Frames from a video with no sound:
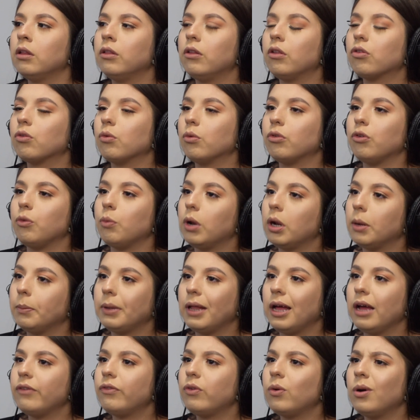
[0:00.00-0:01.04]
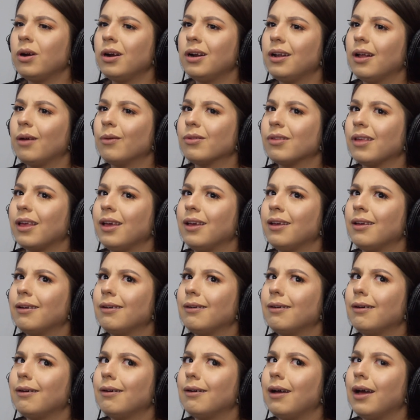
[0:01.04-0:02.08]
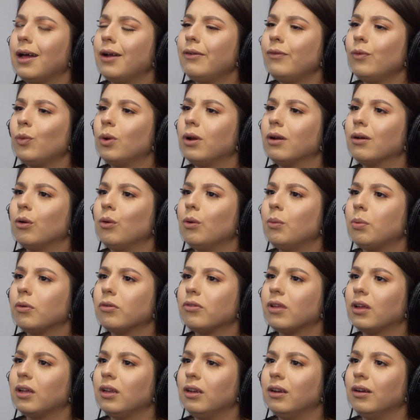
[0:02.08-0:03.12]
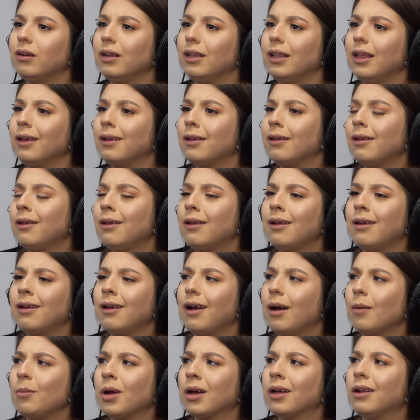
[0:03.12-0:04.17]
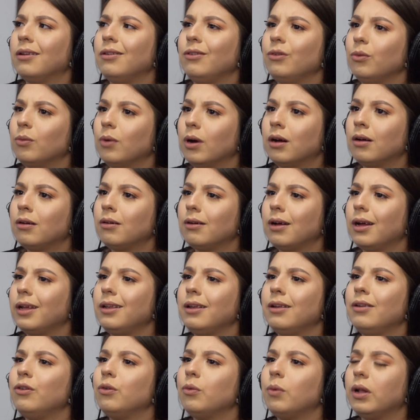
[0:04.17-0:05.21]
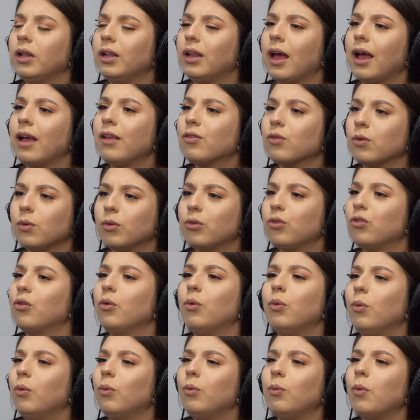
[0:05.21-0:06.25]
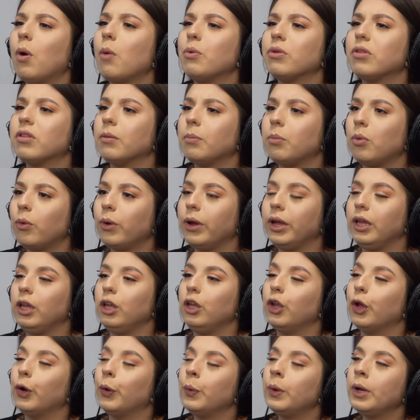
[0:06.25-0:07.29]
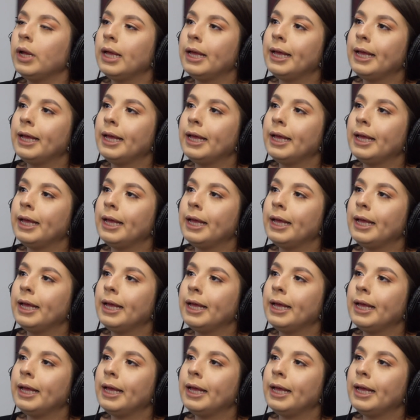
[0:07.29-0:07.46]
schools you want to apply for, and I was like, I don't even want to go to post-secondary. Like, I'm not going to do well. I didn't do well in high school, so what was the point, you know?